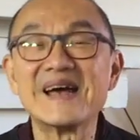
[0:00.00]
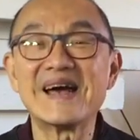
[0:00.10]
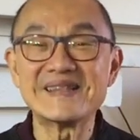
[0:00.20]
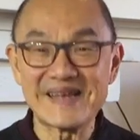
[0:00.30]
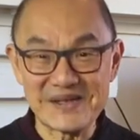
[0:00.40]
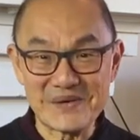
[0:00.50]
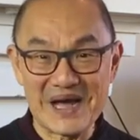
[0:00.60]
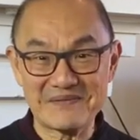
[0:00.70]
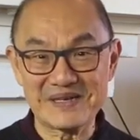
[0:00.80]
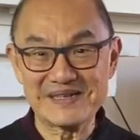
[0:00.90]
And there you
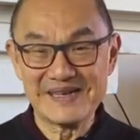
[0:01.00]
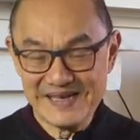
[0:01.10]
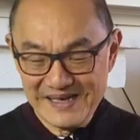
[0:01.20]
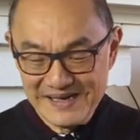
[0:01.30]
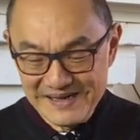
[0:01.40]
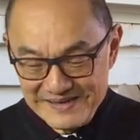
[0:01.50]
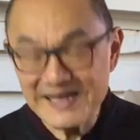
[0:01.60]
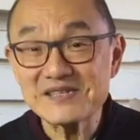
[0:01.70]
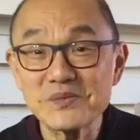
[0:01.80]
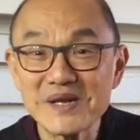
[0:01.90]
have it.
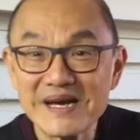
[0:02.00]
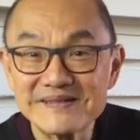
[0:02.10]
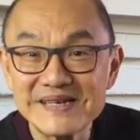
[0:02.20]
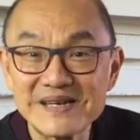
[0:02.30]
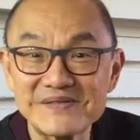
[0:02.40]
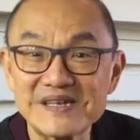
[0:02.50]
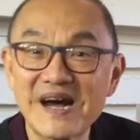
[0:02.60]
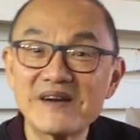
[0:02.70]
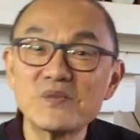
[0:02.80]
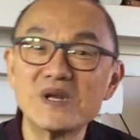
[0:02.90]
That's what I think of the
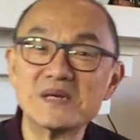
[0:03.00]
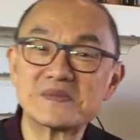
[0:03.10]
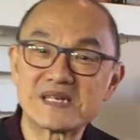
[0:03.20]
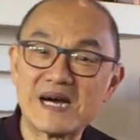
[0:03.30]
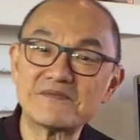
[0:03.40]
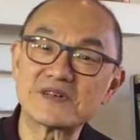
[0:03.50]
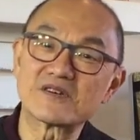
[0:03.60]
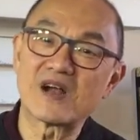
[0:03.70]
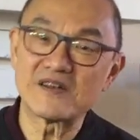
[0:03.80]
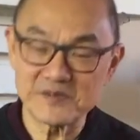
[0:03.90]
R.M. Williams Comfort
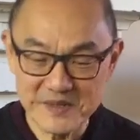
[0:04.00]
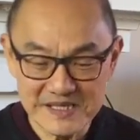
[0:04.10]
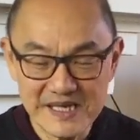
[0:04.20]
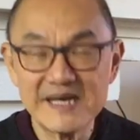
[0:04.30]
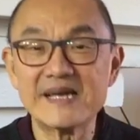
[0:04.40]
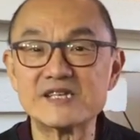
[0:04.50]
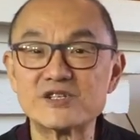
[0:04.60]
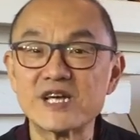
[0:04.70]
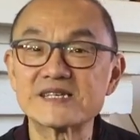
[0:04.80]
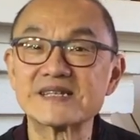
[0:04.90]
Craftsman in
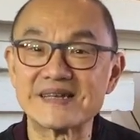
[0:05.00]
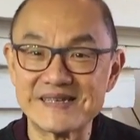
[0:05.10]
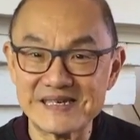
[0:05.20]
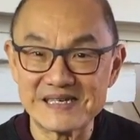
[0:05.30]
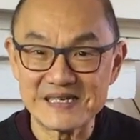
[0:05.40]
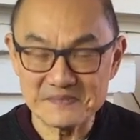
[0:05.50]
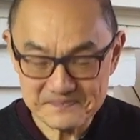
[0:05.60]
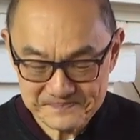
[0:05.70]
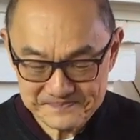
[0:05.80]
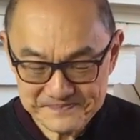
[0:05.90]
Chestnut Yearling.
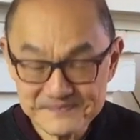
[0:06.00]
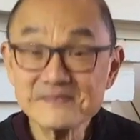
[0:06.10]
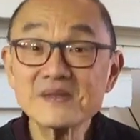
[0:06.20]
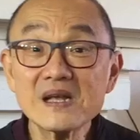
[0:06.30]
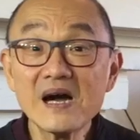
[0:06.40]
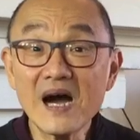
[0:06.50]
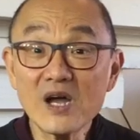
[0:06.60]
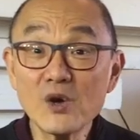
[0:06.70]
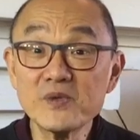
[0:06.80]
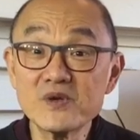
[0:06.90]
I
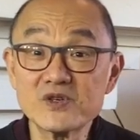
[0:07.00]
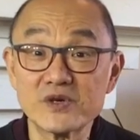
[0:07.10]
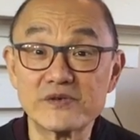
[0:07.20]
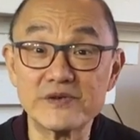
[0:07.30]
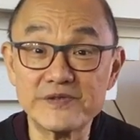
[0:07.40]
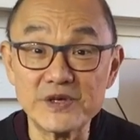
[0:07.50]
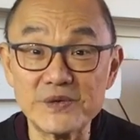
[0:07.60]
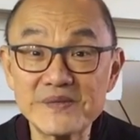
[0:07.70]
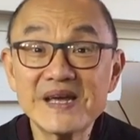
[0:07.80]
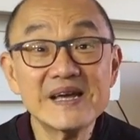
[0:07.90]
hope you enjoyed the
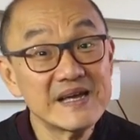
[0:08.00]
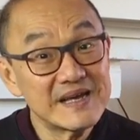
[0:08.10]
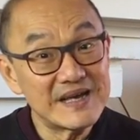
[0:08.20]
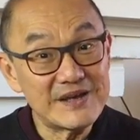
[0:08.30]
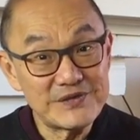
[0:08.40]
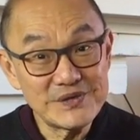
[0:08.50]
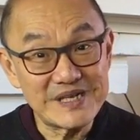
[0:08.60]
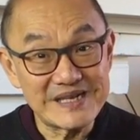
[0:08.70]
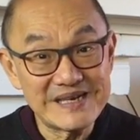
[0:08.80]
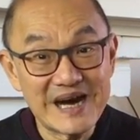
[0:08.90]
review. If you
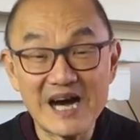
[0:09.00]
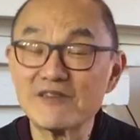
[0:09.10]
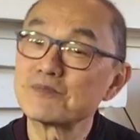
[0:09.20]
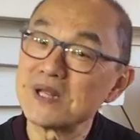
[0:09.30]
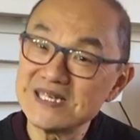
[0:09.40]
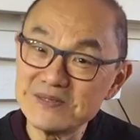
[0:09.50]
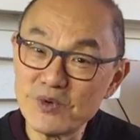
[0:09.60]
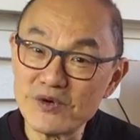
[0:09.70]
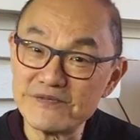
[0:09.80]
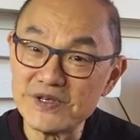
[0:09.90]
did, I have plenty
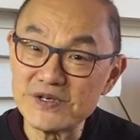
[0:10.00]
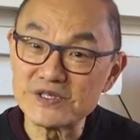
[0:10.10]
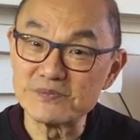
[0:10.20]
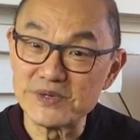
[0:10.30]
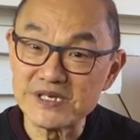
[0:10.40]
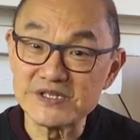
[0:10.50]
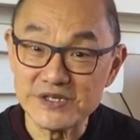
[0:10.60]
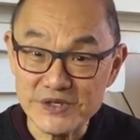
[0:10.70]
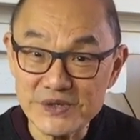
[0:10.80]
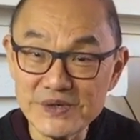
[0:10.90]
more reviews to bring to
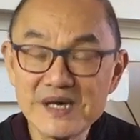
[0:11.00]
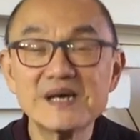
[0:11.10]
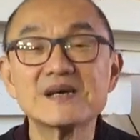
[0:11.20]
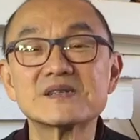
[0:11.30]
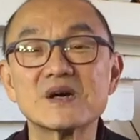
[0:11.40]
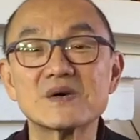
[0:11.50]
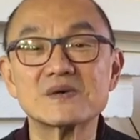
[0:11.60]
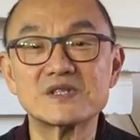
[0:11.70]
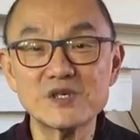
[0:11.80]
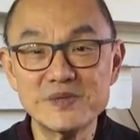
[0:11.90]
you, so
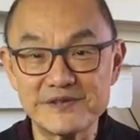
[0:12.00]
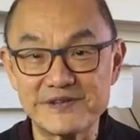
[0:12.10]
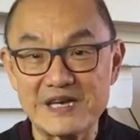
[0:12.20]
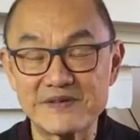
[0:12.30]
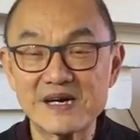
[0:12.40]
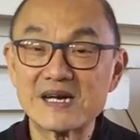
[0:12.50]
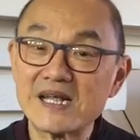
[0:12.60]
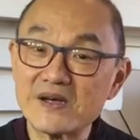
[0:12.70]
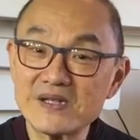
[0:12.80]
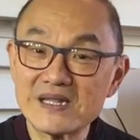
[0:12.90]
do me a favor,
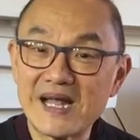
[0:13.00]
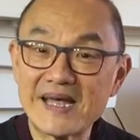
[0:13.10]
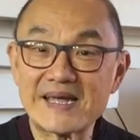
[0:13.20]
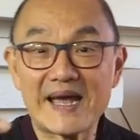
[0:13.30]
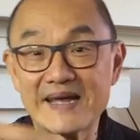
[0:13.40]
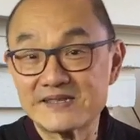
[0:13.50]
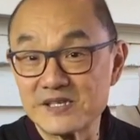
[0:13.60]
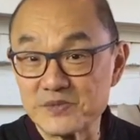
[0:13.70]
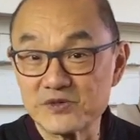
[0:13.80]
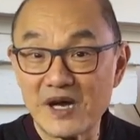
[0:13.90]
click on the like and
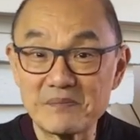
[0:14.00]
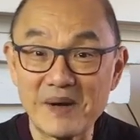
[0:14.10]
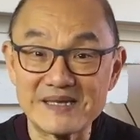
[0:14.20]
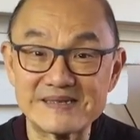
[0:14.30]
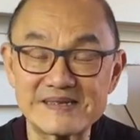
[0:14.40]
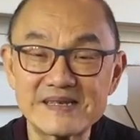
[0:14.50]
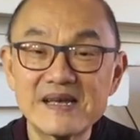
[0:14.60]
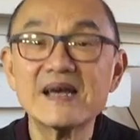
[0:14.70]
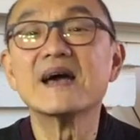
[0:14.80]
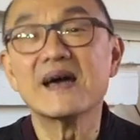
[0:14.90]
subscribe buttons
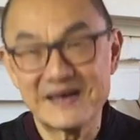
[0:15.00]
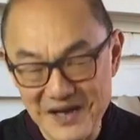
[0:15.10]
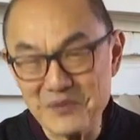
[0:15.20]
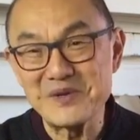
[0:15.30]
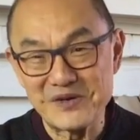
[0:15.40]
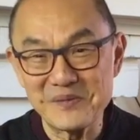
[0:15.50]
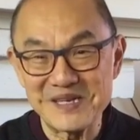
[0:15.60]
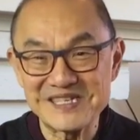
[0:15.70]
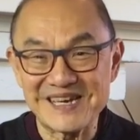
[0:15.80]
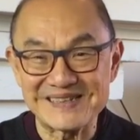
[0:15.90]
and help me grow my
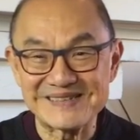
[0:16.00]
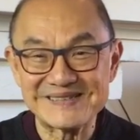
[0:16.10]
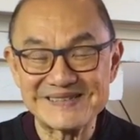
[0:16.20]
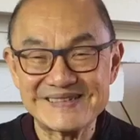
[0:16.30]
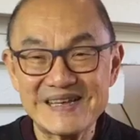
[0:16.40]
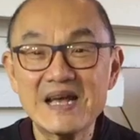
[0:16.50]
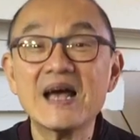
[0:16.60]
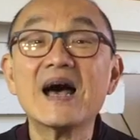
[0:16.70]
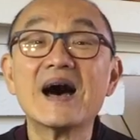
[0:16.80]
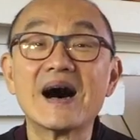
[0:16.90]
channel.
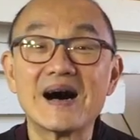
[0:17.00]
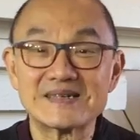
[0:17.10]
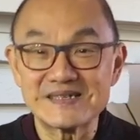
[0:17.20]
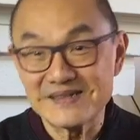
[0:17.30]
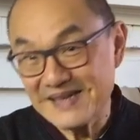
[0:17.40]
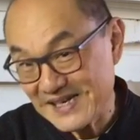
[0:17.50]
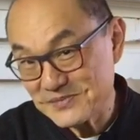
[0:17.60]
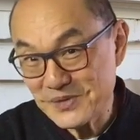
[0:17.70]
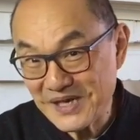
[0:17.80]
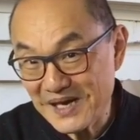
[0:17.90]
Until the next
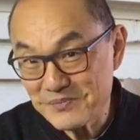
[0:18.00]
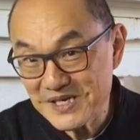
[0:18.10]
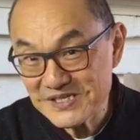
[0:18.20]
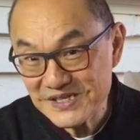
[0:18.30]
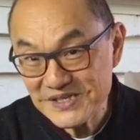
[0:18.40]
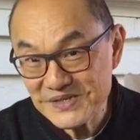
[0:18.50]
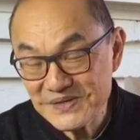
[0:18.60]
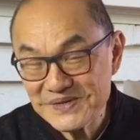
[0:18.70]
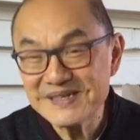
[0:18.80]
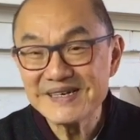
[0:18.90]
boot I bring to you,
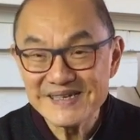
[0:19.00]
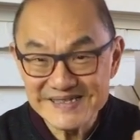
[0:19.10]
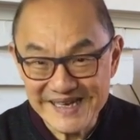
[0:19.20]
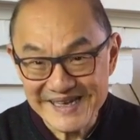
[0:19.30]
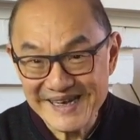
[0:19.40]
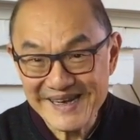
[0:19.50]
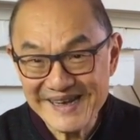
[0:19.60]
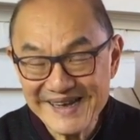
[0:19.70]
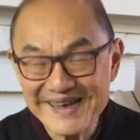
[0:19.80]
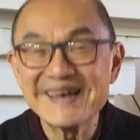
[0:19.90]
take
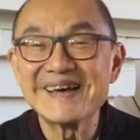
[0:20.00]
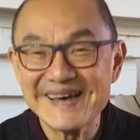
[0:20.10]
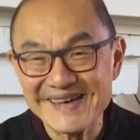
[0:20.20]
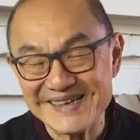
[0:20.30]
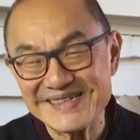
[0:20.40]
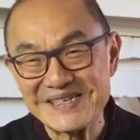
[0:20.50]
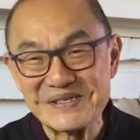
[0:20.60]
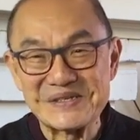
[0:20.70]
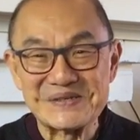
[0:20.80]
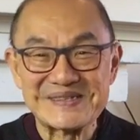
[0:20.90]
care and I'll see you
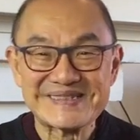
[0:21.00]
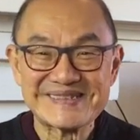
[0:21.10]
soon.